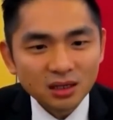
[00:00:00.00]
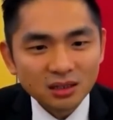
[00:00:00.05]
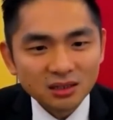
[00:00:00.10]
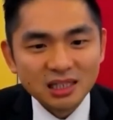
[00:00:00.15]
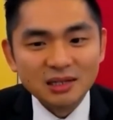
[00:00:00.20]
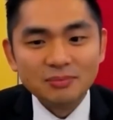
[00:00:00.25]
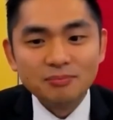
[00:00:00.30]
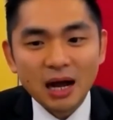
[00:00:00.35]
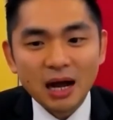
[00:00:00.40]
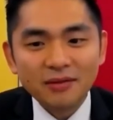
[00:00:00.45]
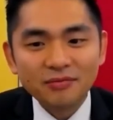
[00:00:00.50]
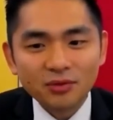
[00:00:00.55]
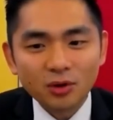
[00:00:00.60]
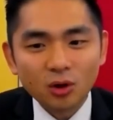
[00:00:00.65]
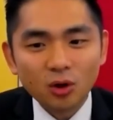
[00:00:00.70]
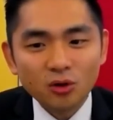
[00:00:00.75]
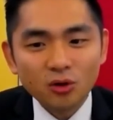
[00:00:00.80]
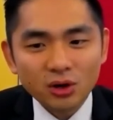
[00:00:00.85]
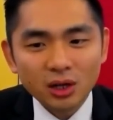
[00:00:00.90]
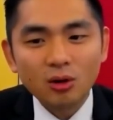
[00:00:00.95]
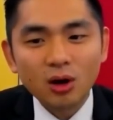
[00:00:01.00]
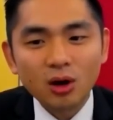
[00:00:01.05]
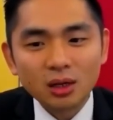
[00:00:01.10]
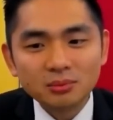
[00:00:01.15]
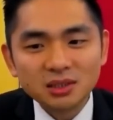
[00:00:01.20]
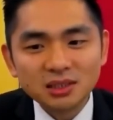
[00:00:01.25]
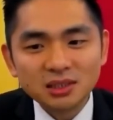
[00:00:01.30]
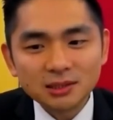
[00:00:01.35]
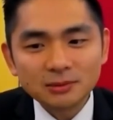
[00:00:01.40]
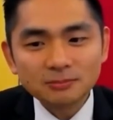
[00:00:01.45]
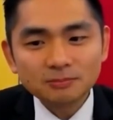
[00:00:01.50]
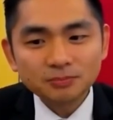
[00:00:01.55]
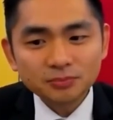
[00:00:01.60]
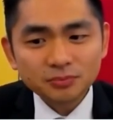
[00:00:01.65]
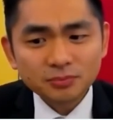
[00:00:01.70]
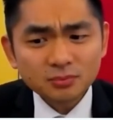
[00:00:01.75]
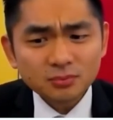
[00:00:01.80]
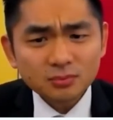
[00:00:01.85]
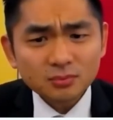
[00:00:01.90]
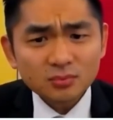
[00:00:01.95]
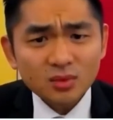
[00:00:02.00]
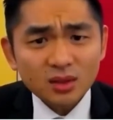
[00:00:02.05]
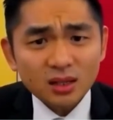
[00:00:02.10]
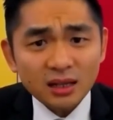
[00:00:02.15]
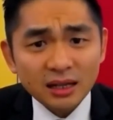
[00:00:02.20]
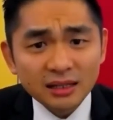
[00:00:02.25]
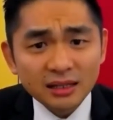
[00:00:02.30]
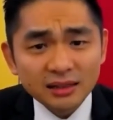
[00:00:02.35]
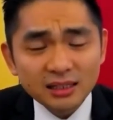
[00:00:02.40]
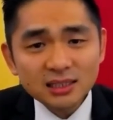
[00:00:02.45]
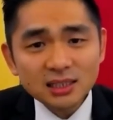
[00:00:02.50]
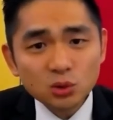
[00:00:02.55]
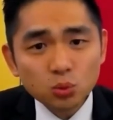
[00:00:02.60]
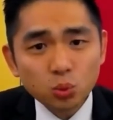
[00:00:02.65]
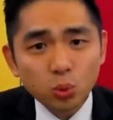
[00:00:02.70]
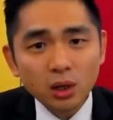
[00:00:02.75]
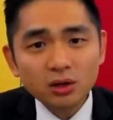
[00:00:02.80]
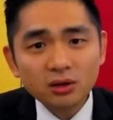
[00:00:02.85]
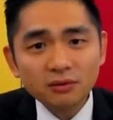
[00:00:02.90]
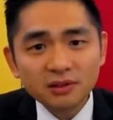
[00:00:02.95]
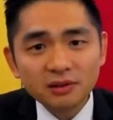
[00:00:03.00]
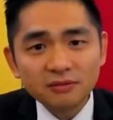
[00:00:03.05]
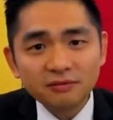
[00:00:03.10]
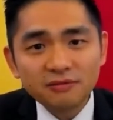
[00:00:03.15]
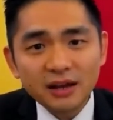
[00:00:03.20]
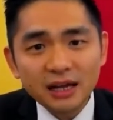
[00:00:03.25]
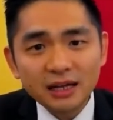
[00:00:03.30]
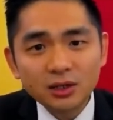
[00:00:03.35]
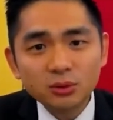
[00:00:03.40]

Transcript: demand or requirements. And this is one of the value